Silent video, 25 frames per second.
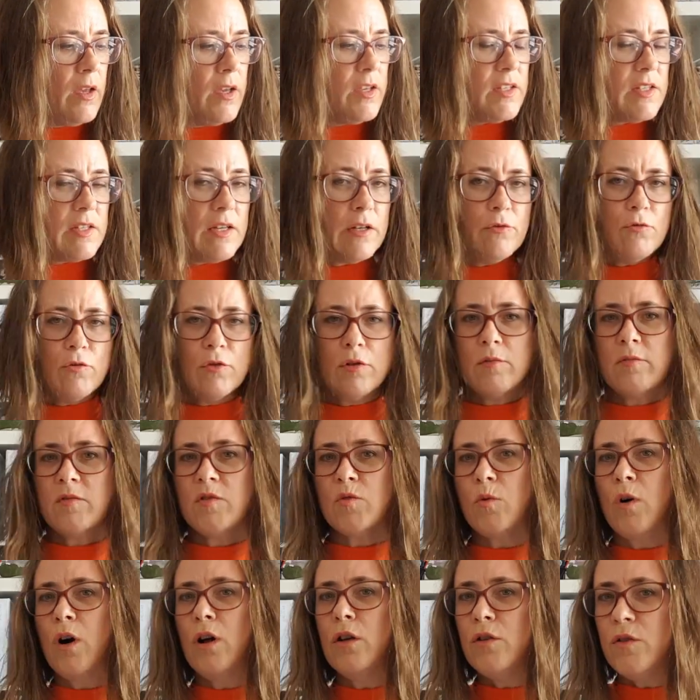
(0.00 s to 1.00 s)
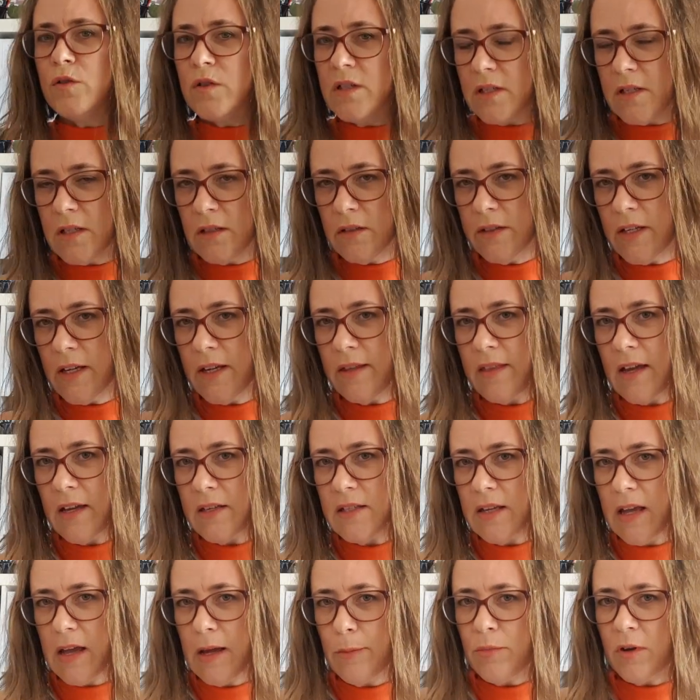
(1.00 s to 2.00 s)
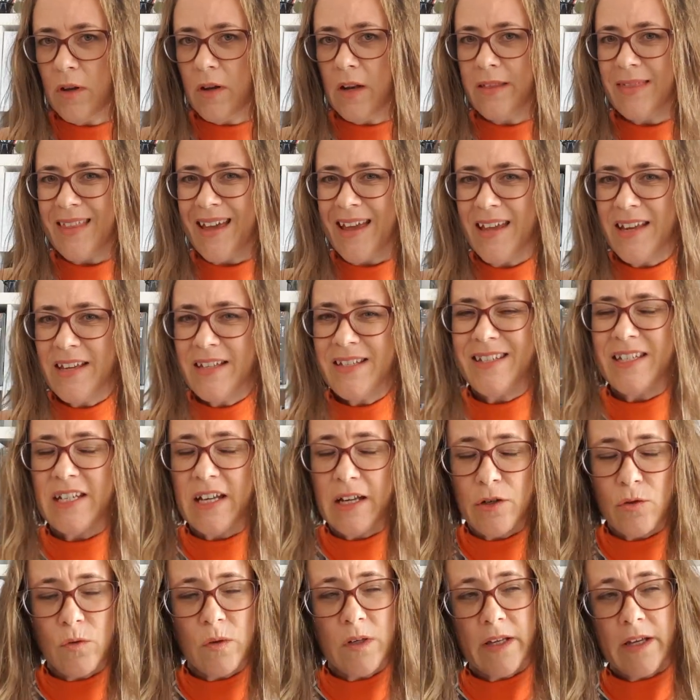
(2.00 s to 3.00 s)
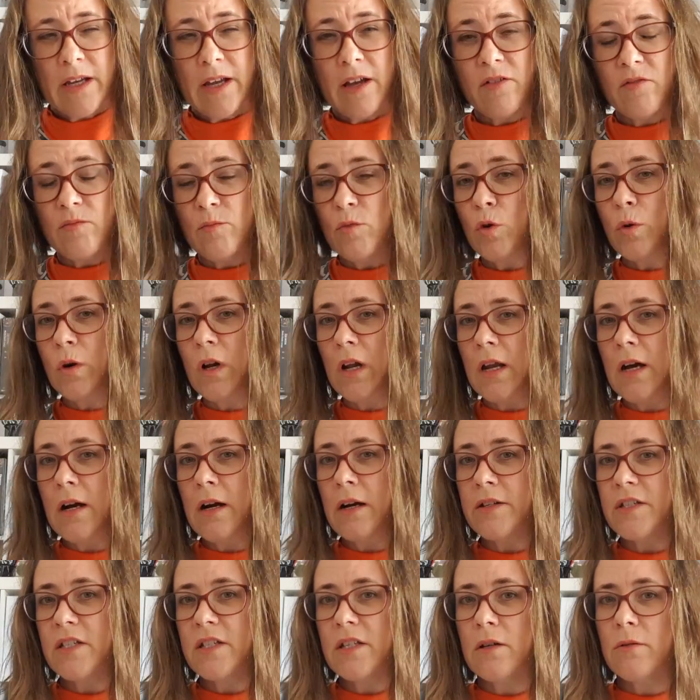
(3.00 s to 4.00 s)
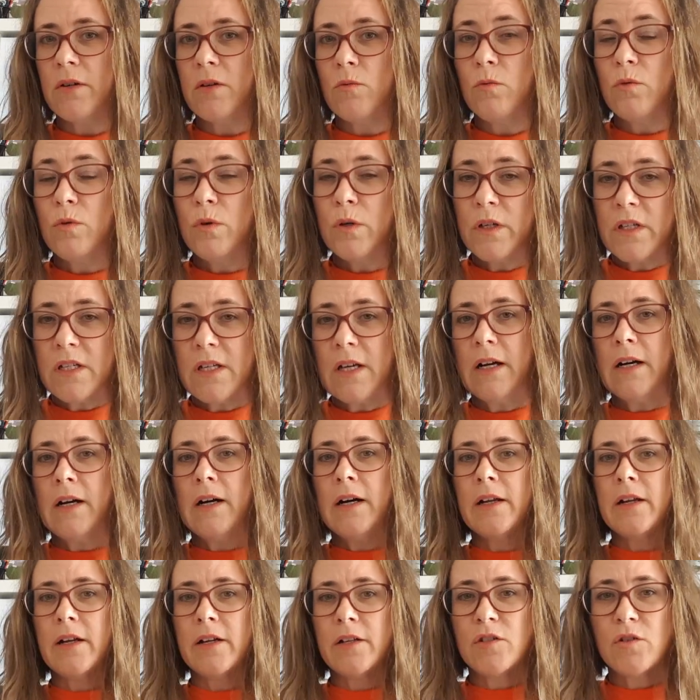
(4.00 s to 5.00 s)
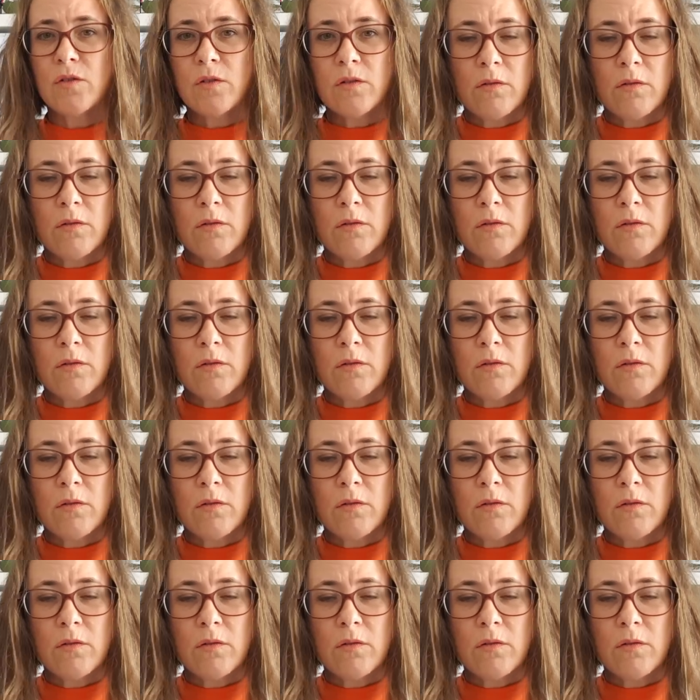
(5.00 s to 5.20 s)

Sunrooms, while you still need that to happen, they generally have more glass, so it works harder